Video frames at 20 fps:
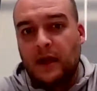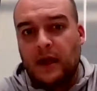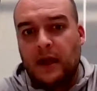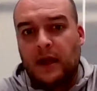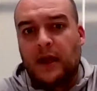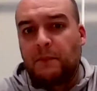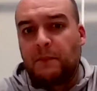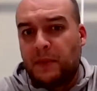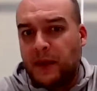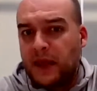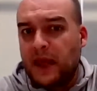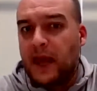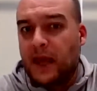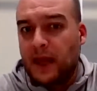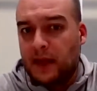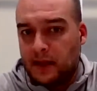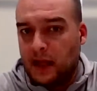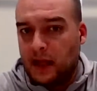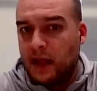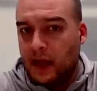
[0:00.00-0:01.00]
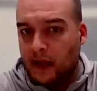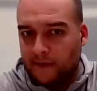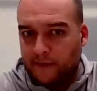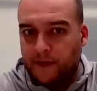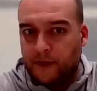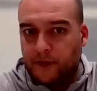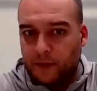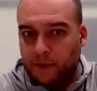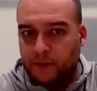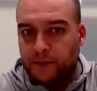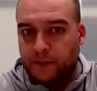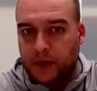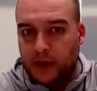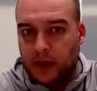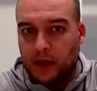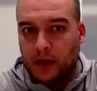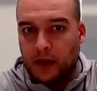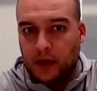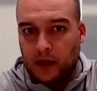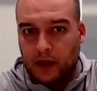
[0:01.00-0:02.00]
In NBA they
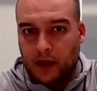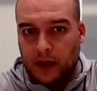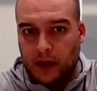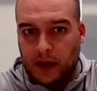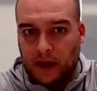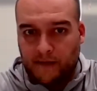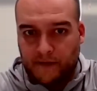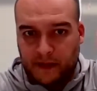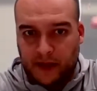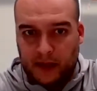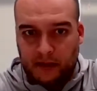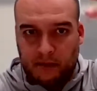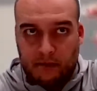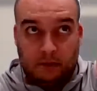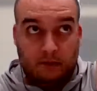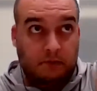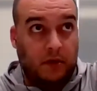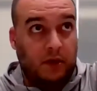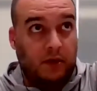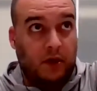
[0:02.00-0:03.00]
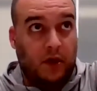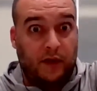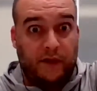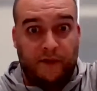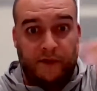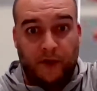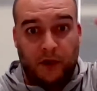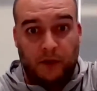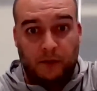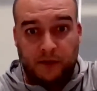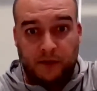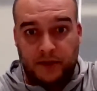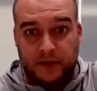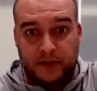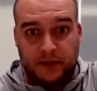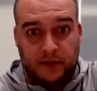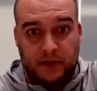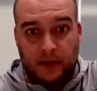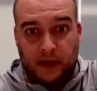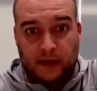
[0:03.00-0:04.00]
have that a lot of
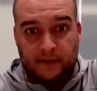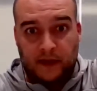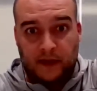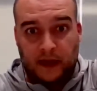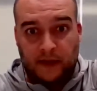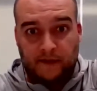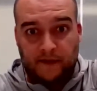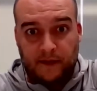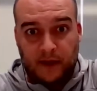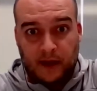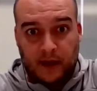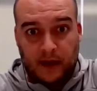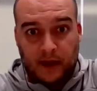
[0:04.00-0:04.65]
formulas. They have